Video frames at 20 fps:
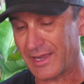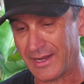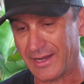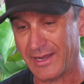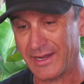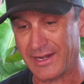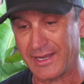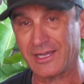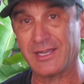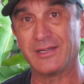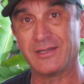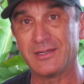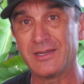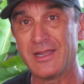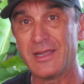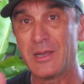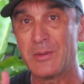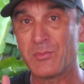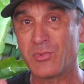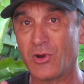And I can
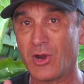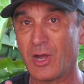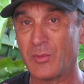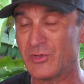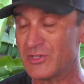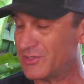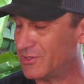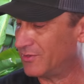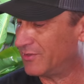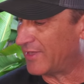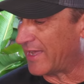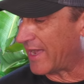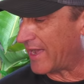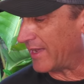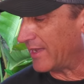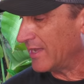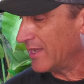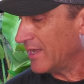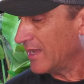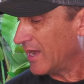promise you
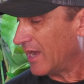that.